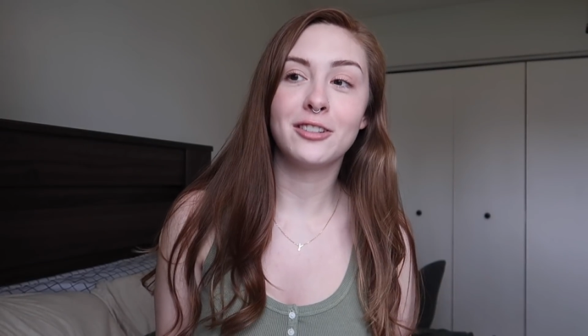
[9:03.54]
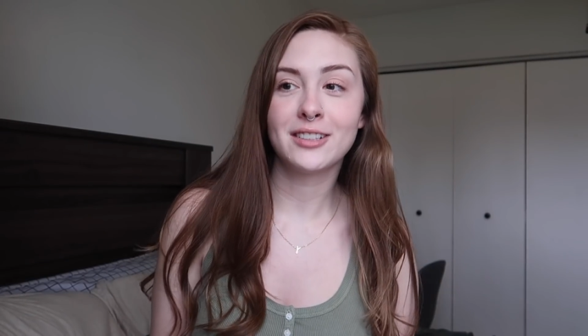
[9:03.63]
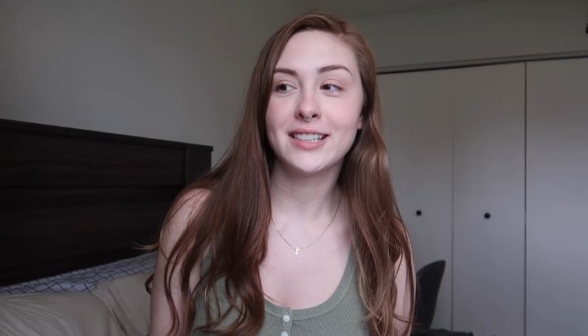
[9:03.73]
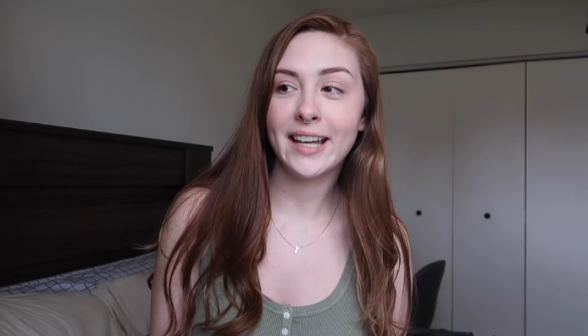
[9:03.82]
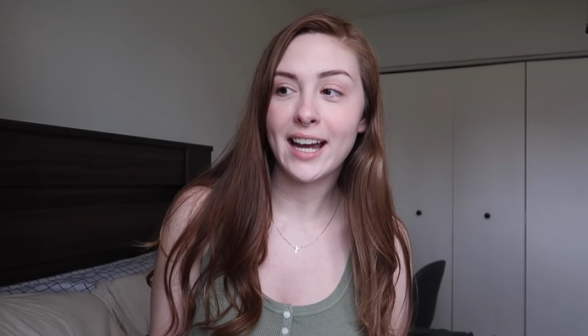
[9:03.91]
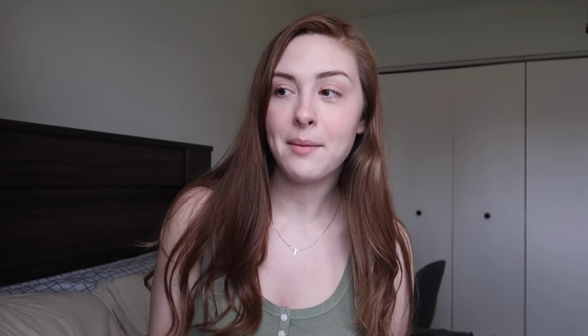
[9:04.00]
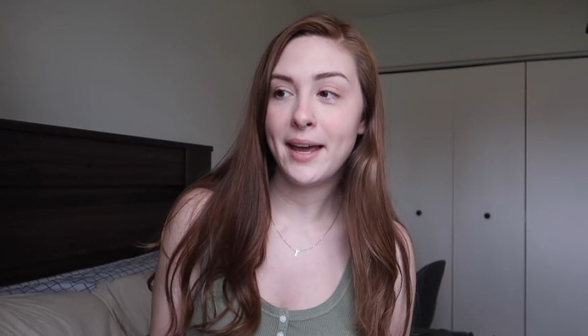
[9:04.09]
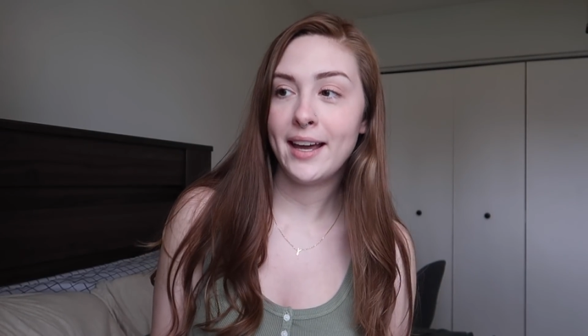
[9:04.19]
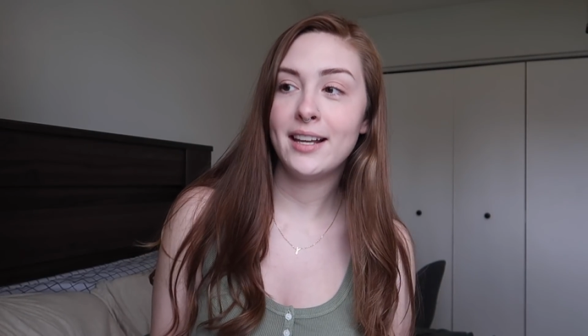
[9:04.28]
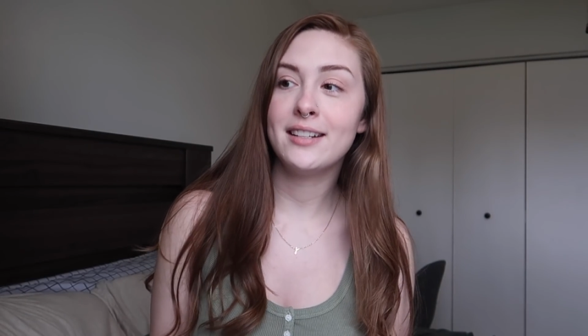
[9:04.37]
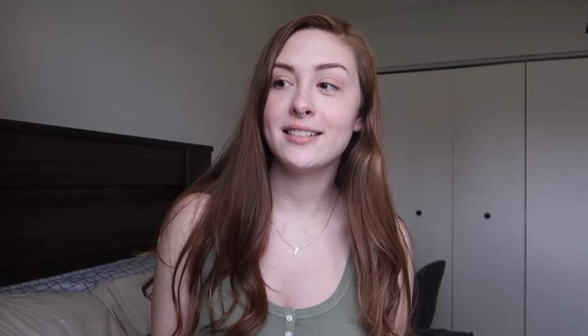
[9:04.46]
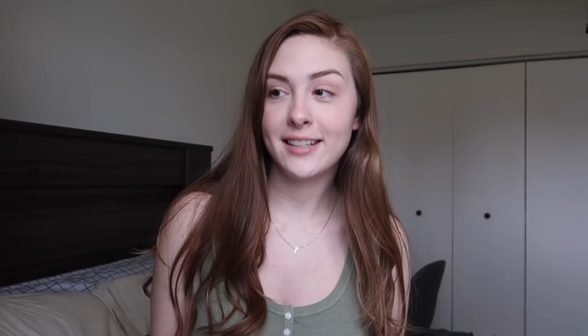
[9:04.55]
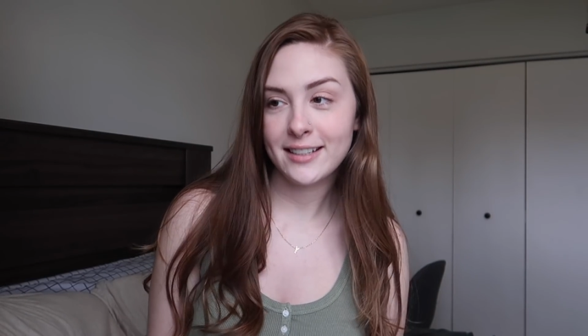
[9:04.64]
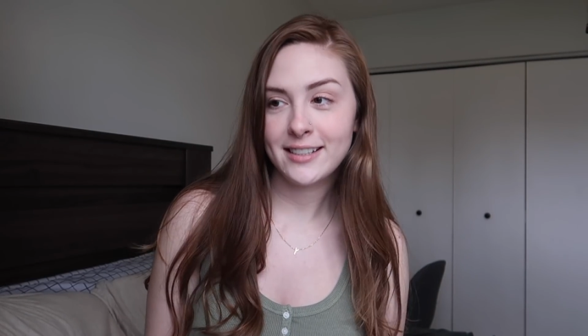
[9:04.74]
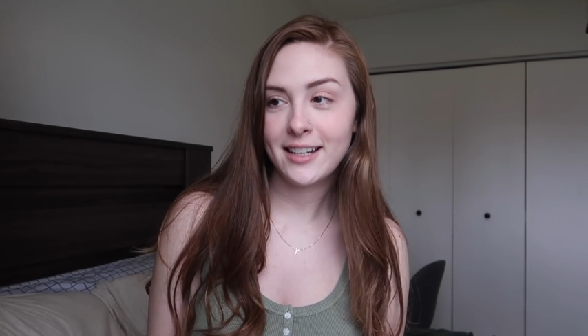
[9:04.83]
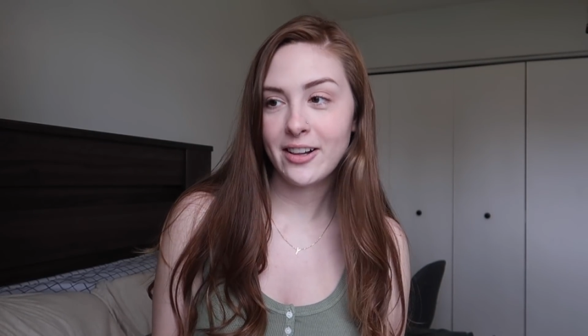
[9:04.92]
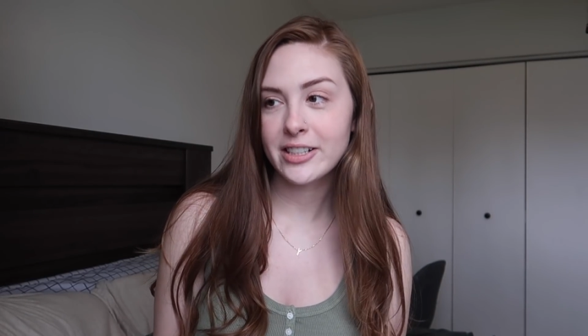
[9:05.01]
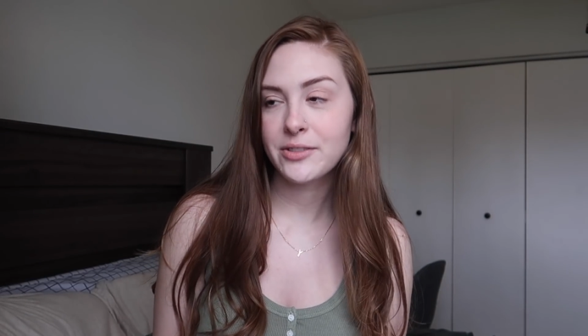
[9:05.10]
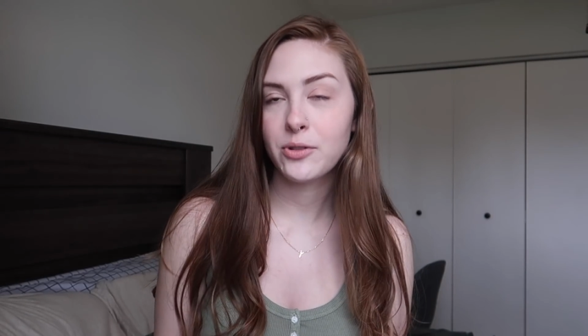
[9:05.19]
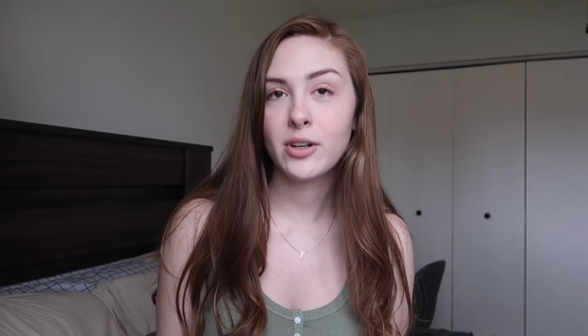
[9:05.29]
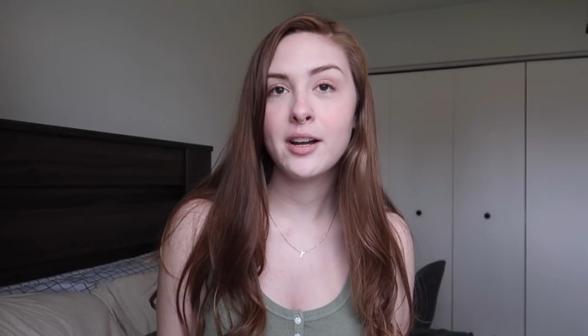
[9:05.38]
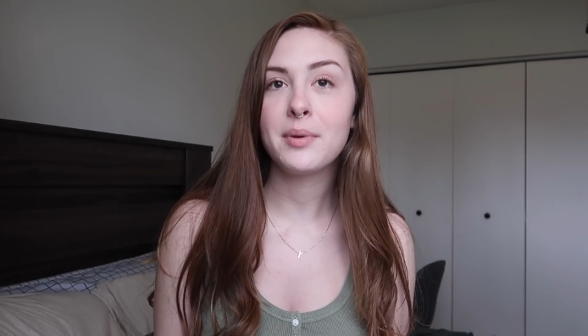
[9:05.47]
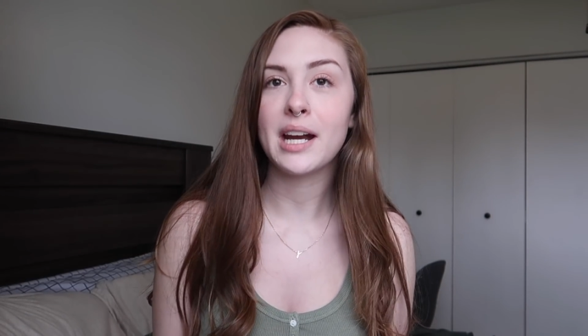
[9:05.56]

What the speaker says: looks like I paid $60 for it,